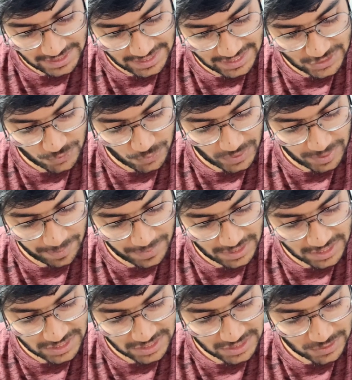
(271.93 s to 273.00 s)
t square
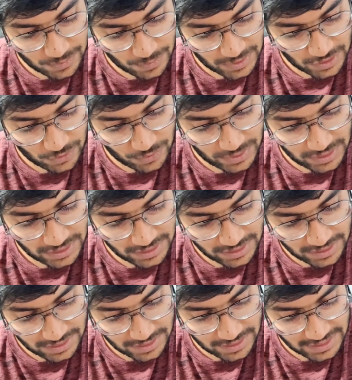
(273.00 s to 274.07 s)
plus 1 over
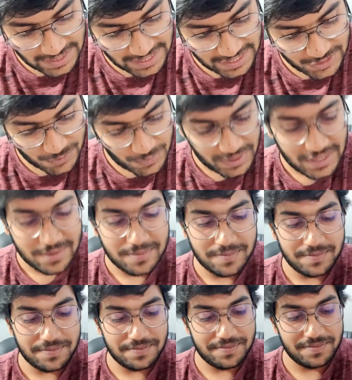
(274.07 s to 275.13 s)
t square,
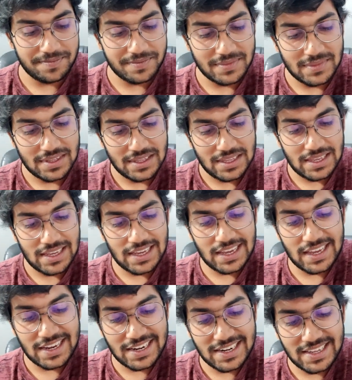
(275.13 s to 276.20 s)

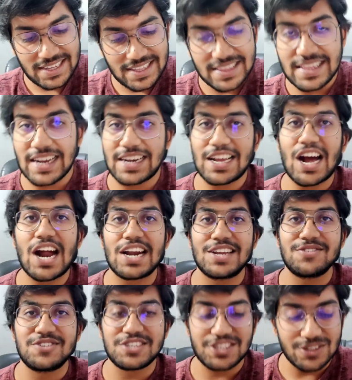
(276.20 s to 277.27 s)
and that
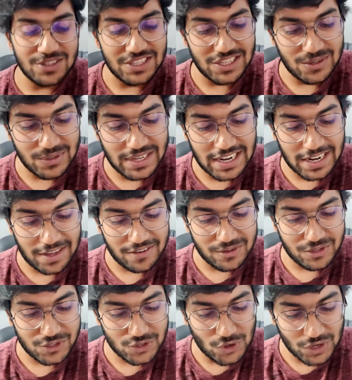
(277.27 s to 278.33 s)
artificial 0 that I
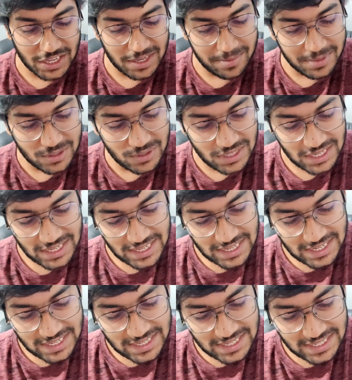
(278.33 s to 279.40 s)
was talking about
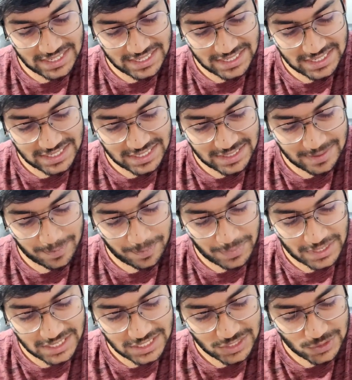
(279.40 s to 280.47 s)
is
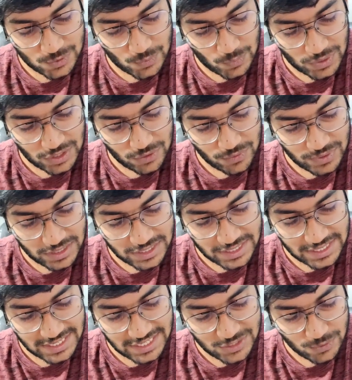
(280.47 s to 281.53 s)
plus 1 over
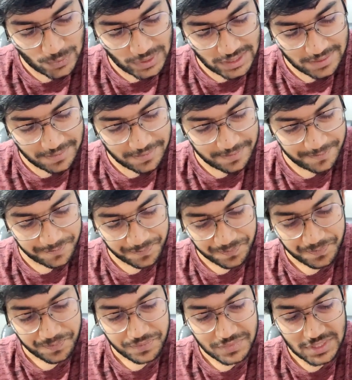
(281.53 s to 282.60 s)
t square
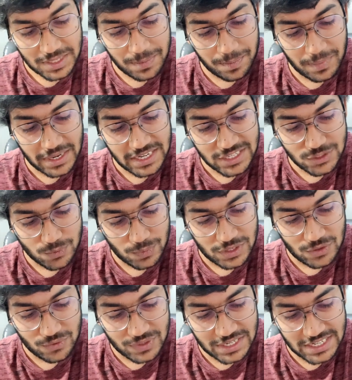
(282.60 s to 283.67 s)
minus
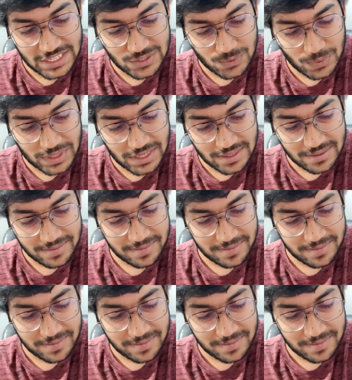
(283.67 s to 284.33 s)
1 over t square.